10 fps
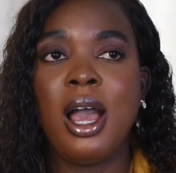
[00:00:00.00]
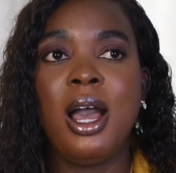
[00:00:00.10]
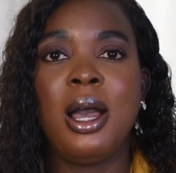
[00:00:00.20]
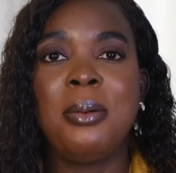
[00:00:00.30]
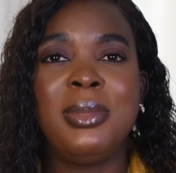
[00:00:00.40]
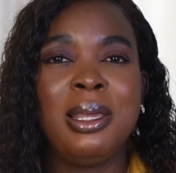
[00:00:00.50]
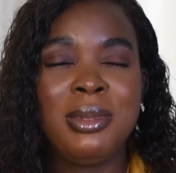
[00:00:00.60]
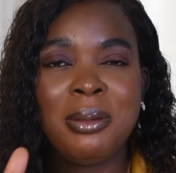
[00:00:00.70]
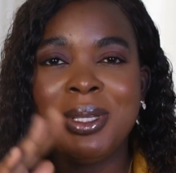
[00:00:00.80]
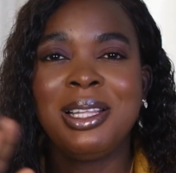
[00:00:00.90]

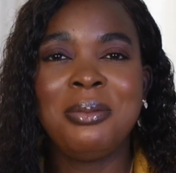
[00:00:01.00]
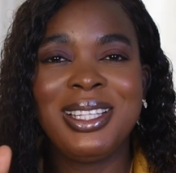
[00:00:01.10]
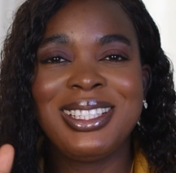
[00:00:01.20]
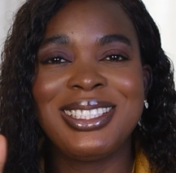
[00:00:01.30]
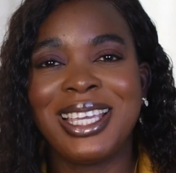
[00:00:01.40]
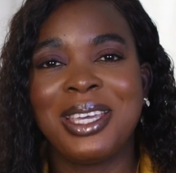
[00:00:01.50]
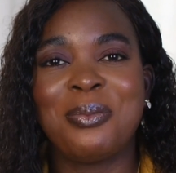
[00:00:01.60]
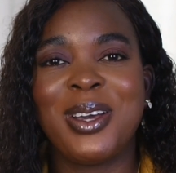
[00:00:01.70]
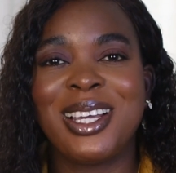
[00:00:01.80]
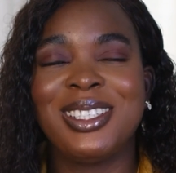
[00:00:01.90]
Let me take
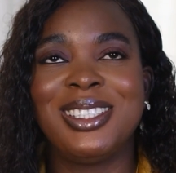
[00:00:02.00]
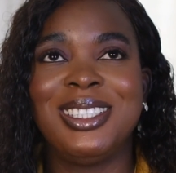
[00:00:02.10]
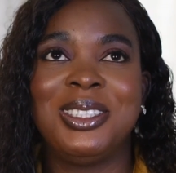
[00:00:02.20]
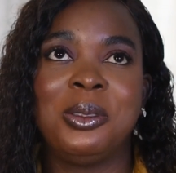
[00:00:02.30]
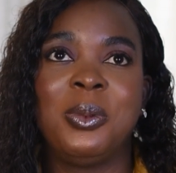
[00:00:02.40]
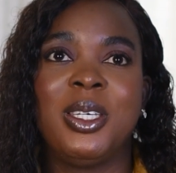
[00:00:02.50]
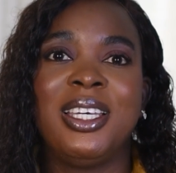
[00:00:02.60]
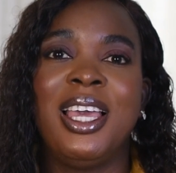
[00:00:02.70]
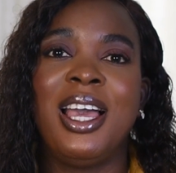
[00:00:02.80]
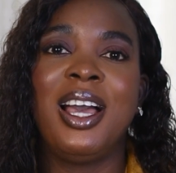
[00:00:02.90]
it back a little
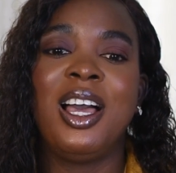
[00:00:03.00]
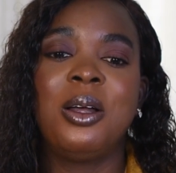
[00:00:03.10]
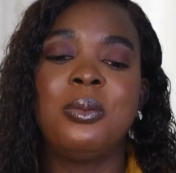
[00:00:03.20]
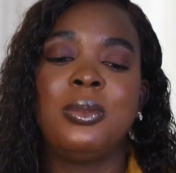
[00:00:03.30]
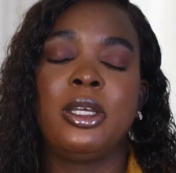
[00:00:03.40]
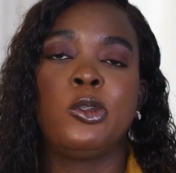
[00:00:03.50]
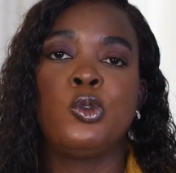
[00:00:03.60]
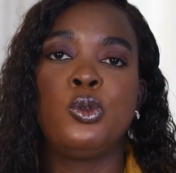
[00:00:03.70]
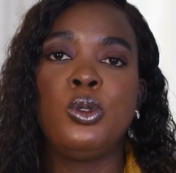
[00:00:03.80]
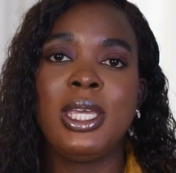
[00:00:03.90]
bit. Like
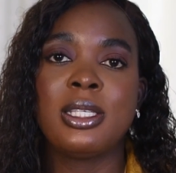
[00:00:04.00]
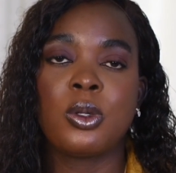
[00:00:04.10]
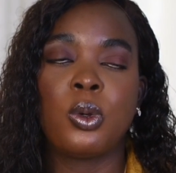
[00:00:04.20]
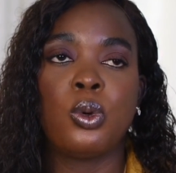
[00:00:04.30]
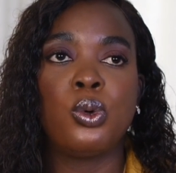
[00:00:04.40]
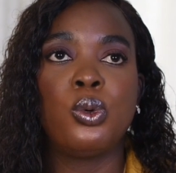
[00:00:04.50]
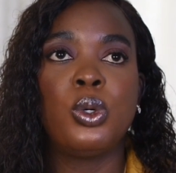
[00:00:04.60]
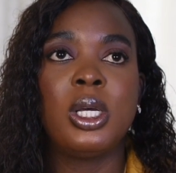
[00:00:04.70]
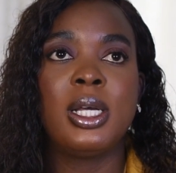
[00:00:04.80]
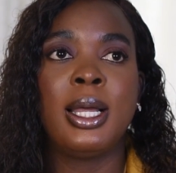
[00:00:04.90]
2 years
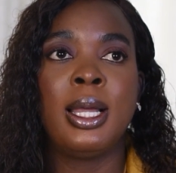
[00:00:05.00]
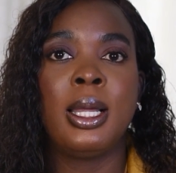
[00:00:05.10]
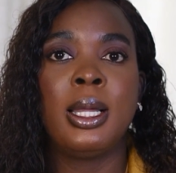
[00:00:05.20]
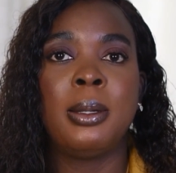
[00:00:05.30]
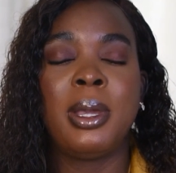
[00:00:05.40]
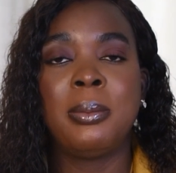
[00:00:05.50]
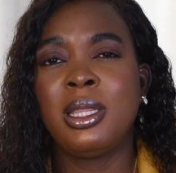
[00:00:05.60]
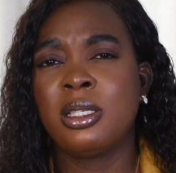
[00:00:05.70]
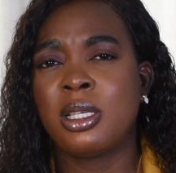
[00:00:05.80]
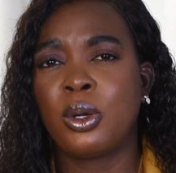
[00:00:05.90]
ago, I
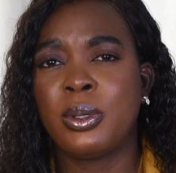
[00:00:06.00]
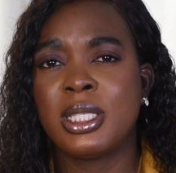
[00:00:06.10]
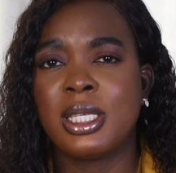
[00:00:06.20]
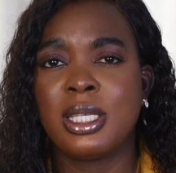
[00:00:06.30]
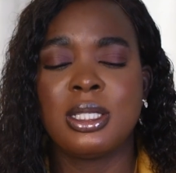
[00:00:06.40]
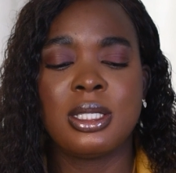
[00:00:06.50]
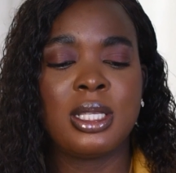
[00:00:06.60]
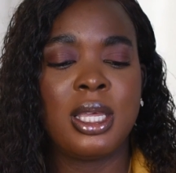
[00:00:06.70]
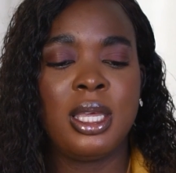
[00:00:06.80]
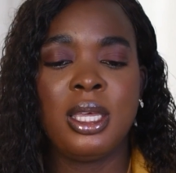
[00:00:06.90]
met this acquaintance.